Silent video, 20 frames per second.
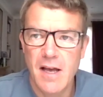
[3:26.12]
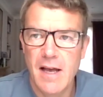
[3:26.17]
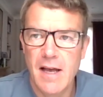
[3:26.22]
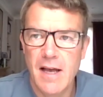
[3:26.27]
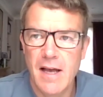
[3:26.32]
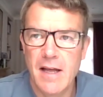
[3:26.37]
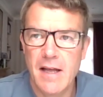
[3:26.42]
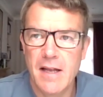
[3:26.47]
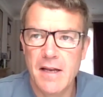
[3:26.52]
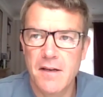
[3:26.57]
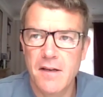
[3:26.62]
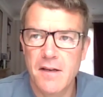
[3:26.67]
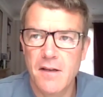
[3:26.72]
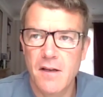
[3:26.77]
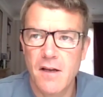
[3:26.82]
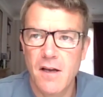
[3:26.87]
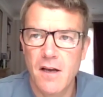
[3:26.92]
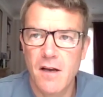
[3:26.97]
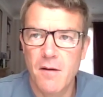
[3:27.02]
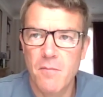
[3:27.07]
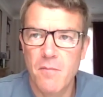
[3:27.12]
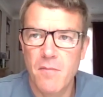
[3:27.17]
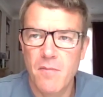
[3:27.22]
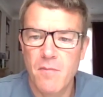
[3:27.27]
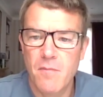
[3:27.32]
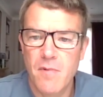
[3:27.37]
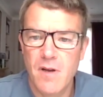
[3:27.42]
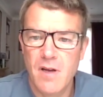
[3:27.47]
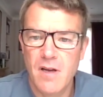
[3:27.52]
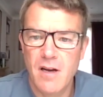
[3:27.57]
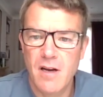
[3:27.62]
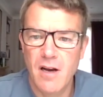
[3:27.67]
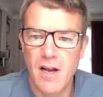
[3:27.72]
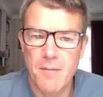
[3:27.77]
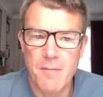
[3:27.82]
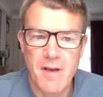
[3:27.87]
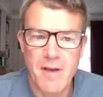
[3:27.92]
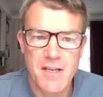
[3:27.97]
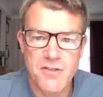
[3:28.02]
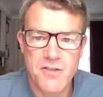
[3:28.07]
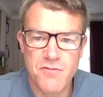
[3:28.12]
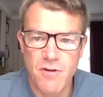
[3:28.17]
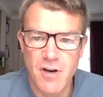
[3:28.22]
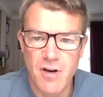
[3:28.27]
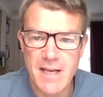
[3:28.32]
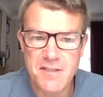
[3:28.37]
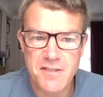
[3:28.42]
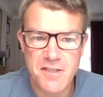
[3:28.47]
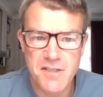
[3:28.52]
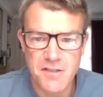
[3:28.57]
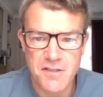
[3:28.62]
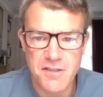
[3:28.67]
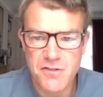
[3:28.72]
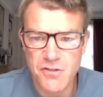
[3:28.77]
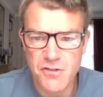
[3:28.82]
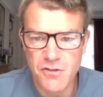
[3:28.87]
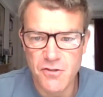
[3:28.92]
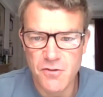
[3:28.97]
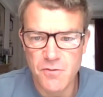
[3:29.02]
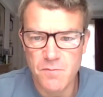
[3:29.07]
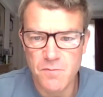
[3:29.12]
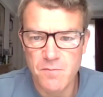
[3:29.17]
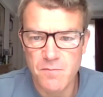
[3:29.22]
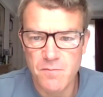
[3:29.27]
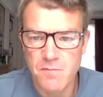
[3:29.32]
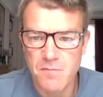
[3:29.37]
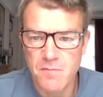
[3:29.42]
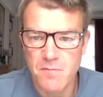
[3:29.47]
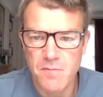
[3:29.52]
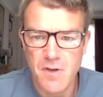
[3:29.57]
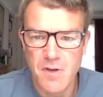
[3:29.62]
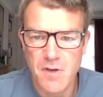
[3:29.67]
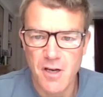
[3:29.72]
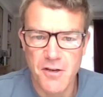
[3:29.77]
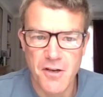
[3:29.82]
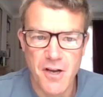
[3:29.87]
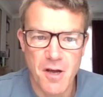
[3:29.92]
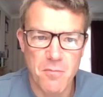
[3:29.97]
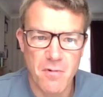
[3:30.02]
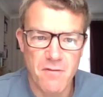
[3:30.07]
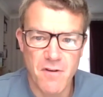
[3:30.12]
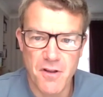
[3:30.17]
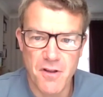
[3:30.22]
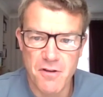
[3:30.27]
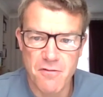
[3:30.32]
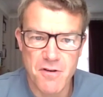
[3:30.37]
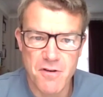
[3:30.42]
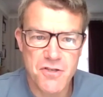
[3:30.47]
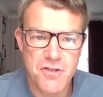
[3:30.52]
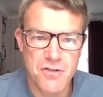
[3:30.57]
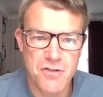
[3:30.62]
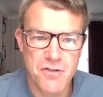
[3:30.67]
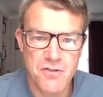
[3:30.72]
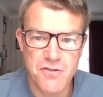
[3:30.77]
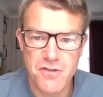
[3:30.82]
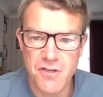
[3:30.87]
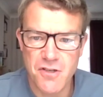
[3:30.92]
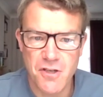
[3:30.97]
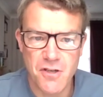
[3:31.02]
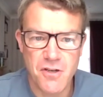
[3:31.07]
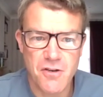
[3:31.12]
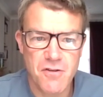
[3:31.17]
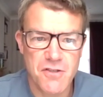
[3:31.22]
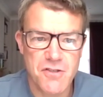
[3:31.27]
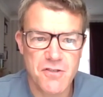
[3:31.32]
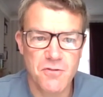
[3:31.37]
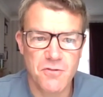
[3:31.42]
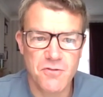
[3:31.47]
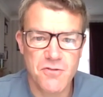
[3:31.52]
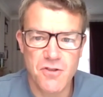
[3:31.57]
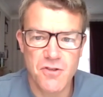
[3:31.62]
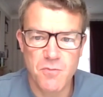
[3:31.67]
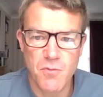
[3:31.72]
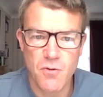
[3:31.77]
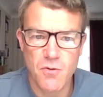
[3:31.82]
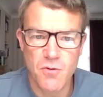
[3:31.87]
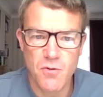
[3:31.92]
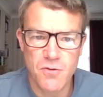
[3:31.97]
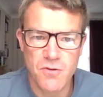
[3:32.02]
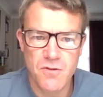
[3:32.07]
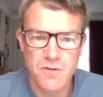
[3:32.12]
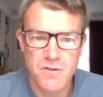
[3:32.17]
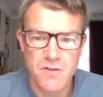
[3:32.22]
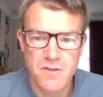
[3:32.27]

And um, climate is related to a number of other issues that are critical to the board.